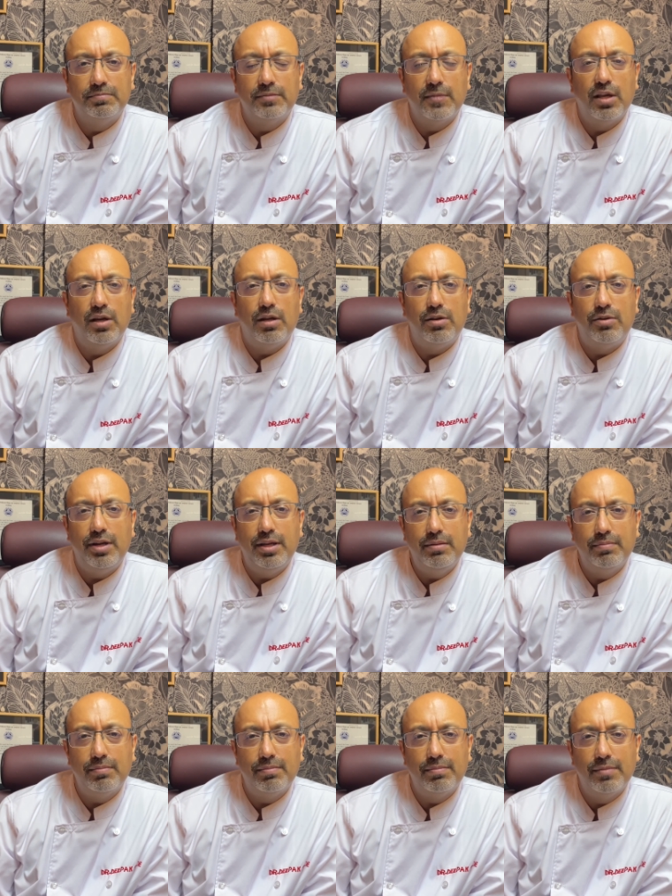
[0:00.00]
All right.
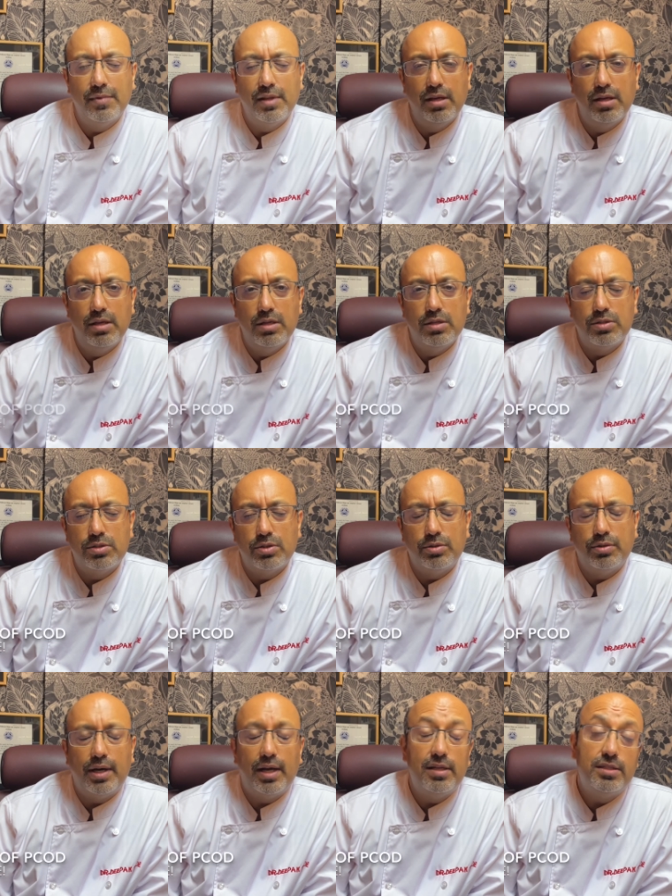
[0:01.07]
So
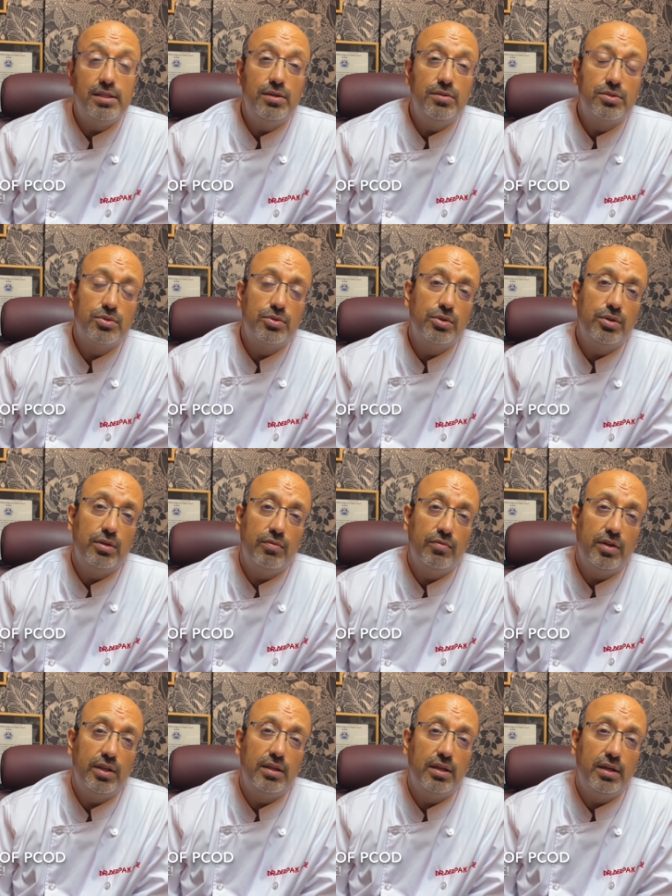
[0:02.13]
I'll see you soon
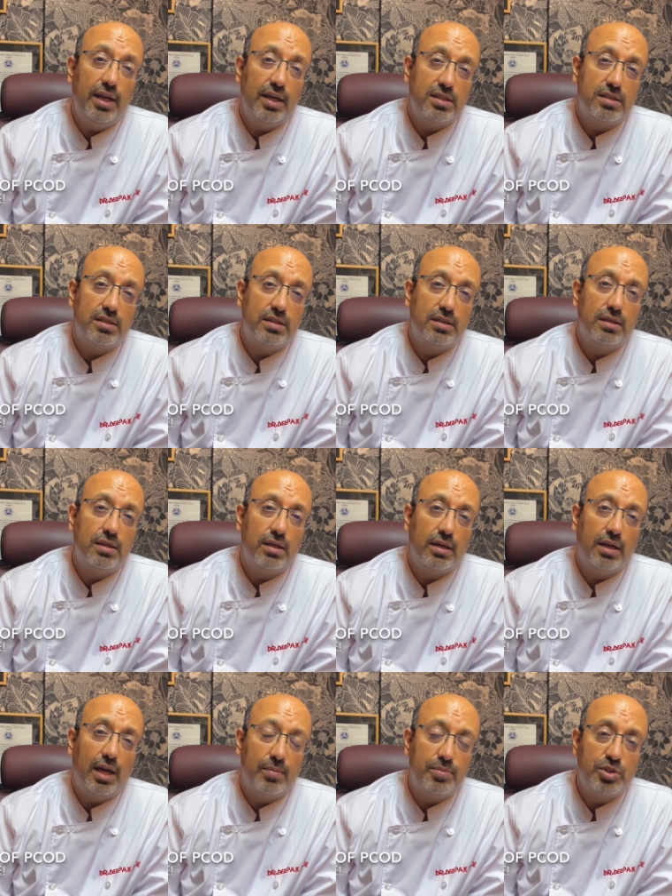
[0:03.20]
with the next
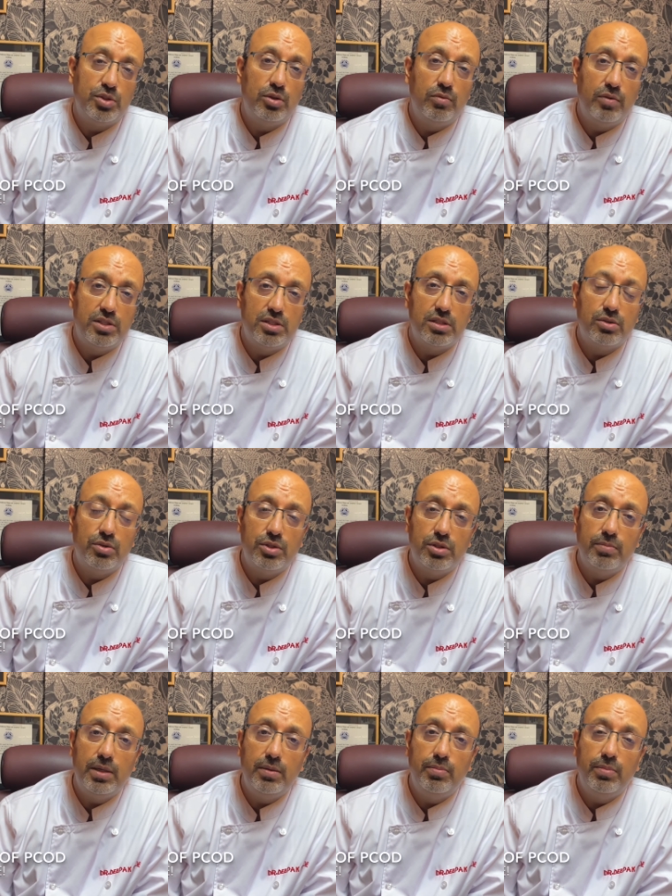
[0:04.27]
capsule, which is going to
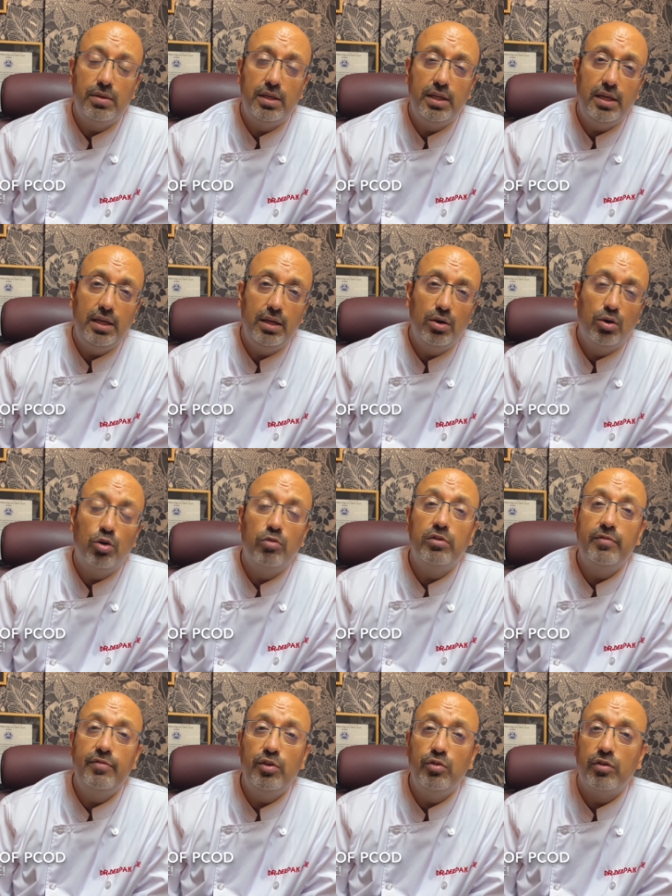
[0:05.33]
be the
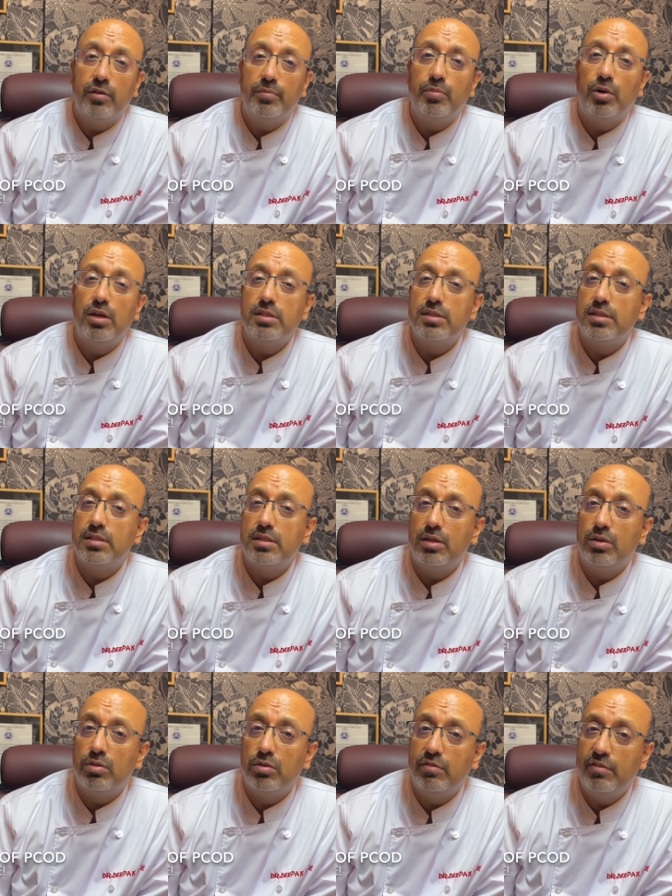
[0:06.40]
overview of
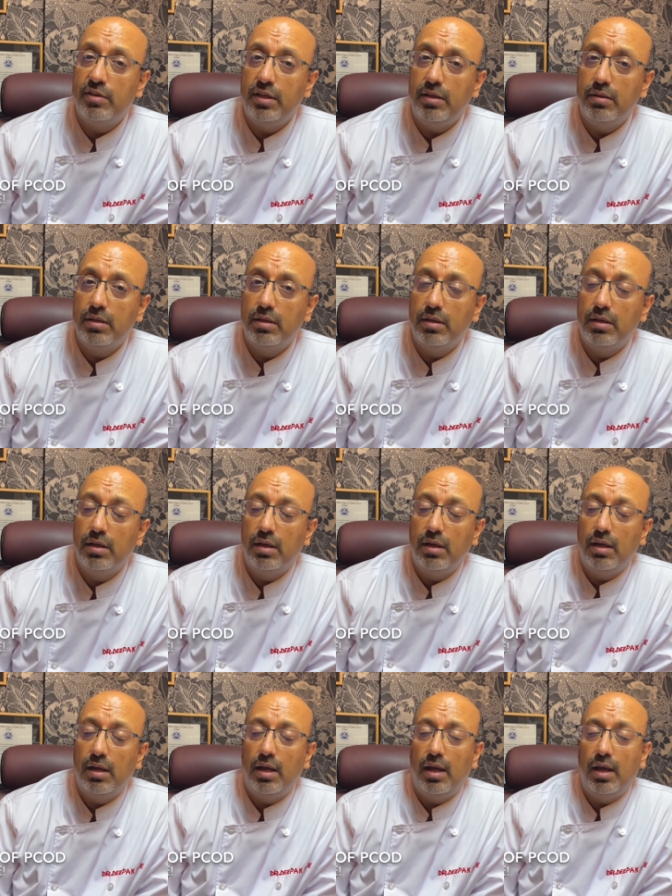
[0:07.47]
polycystic ovary
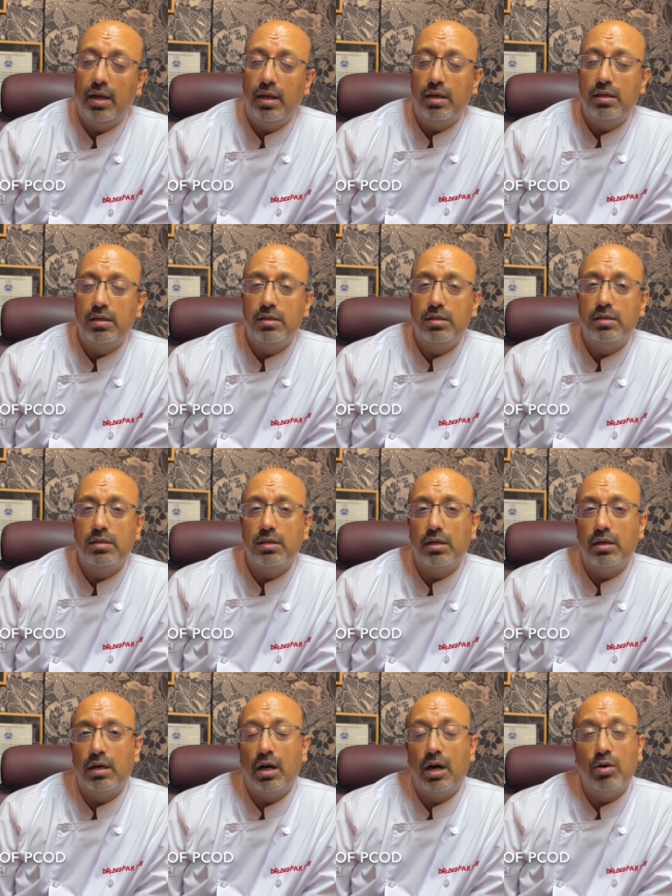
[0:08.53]
and
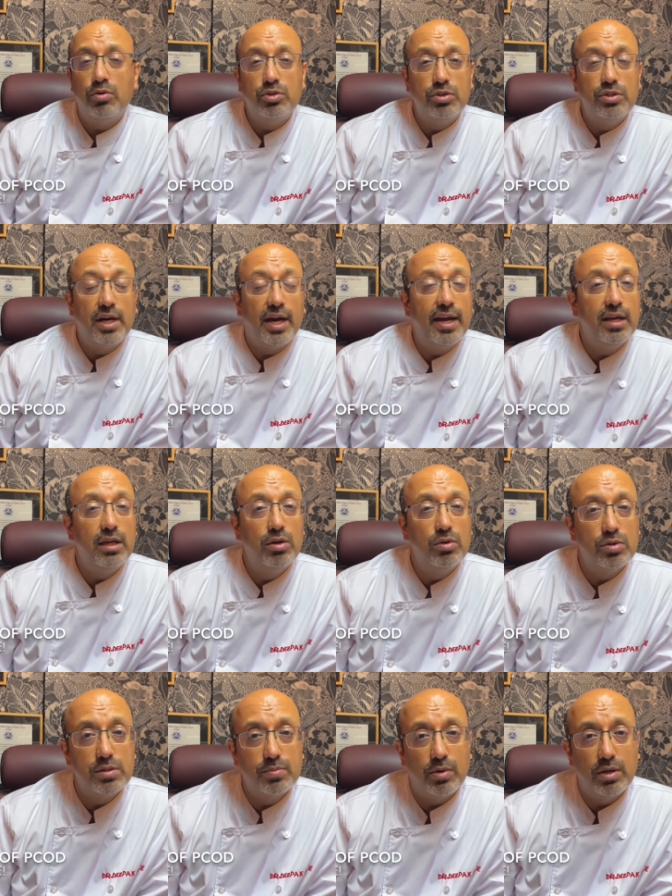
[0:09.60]
uh, how to
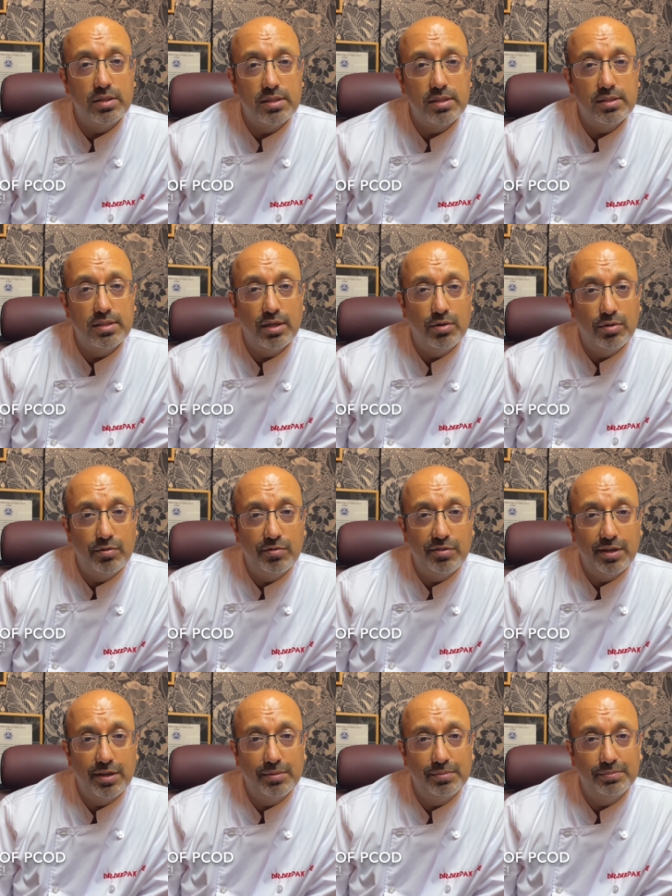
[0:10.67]
diagnose polycystic
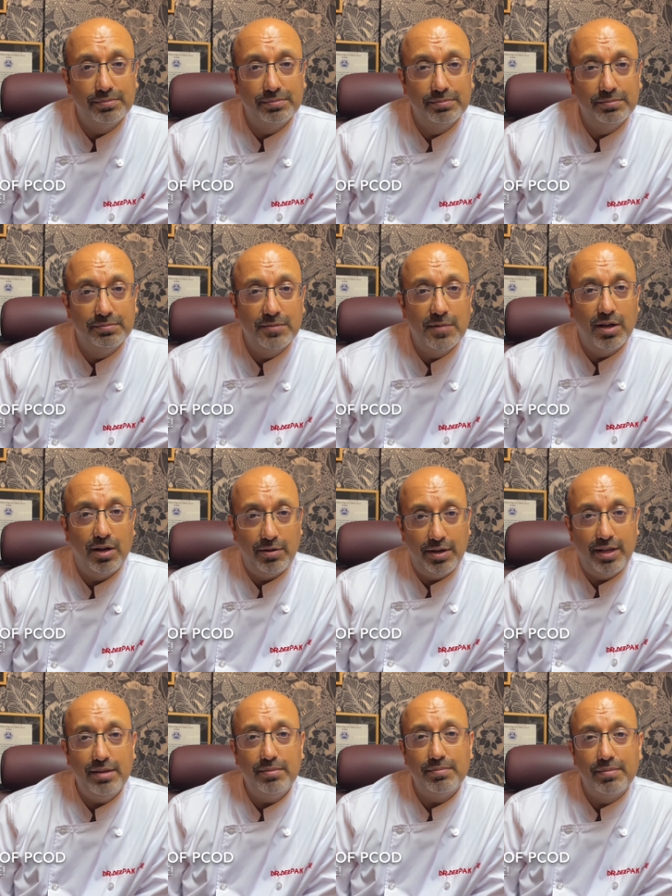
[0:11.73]
ovary. All
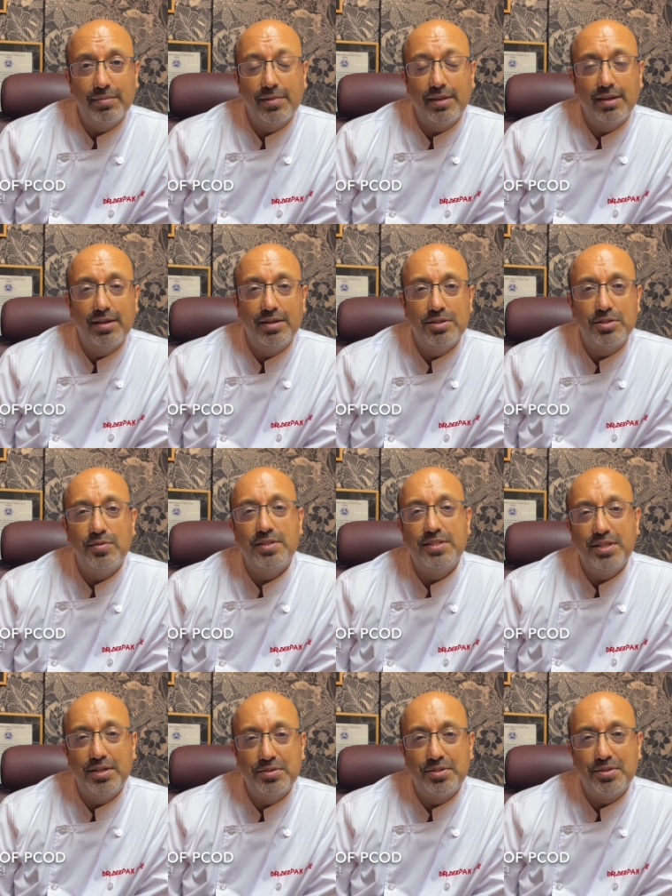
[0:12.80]
right, so we'll
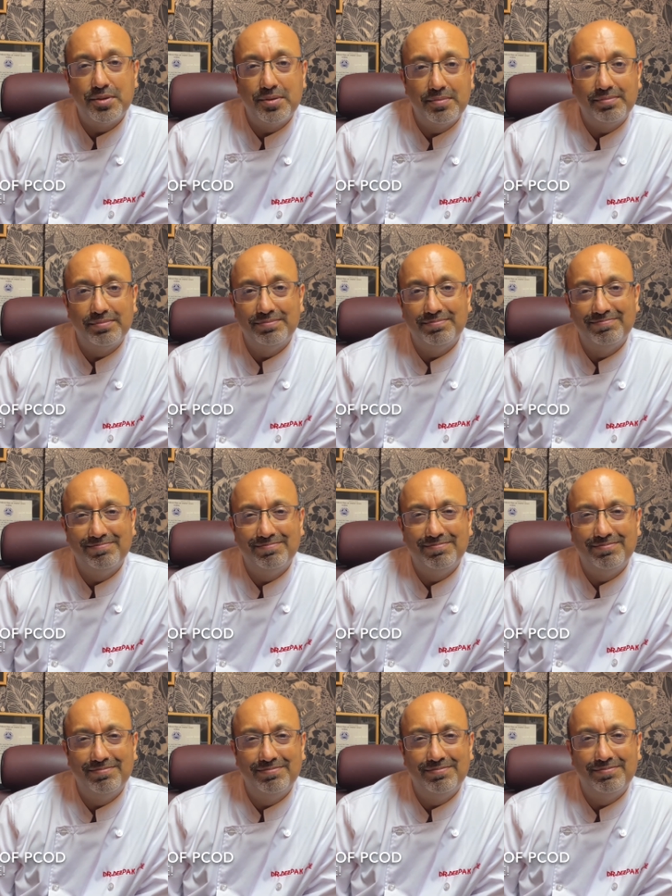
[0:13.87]
see you soon.
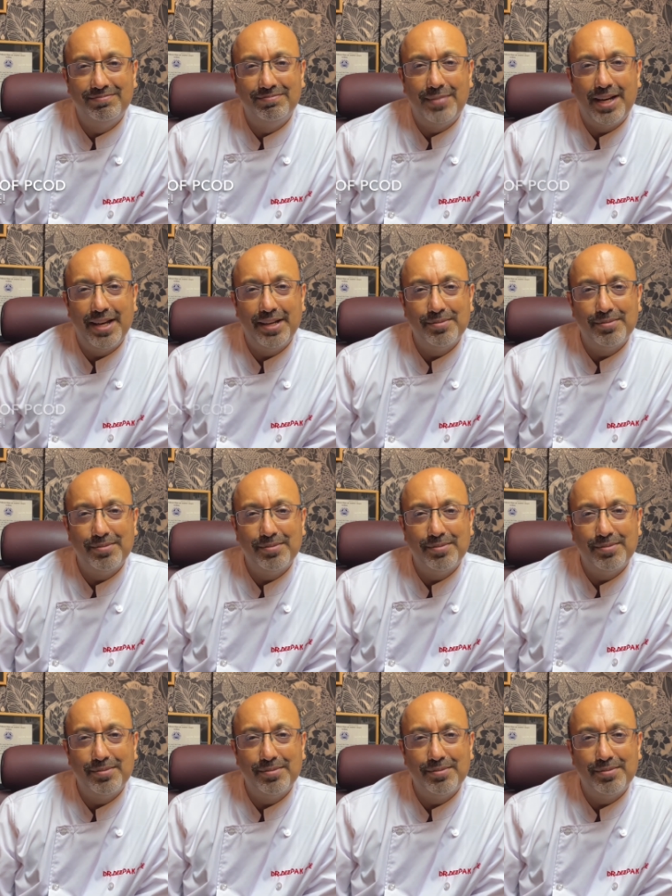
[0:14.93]
Bye.